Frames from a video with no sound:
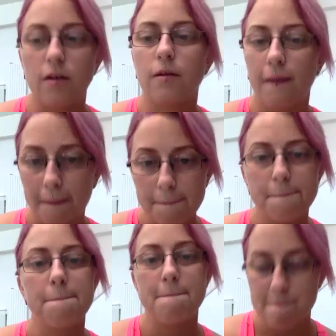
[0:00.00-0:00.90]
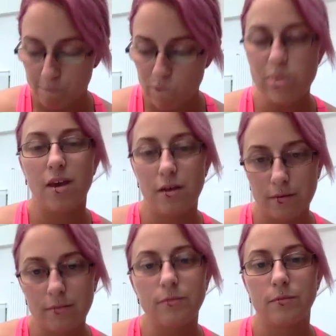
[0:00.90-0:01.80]
jobs. I mean,
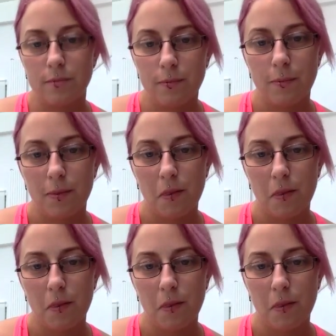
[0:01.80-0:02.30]
it's so funny. I see